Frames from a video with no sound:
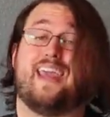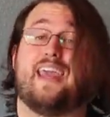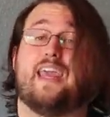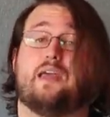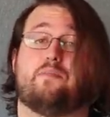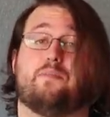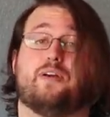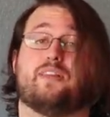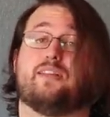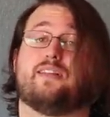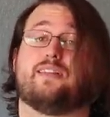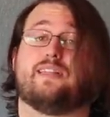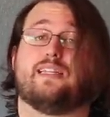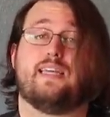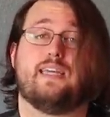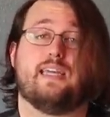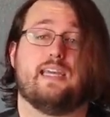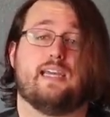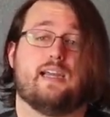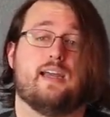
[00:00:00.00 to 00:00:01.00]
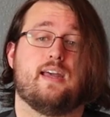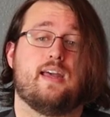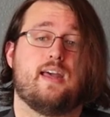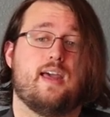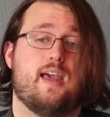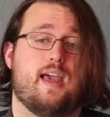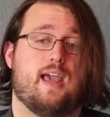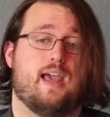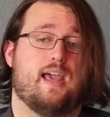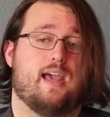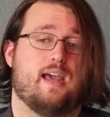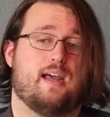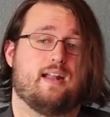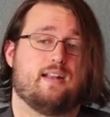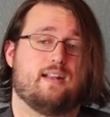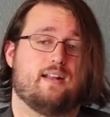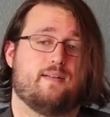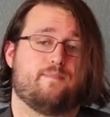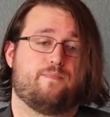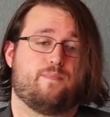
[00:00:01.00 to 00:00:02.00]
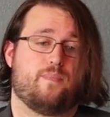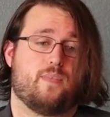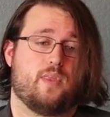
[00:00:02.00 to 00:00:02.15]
game in the league. And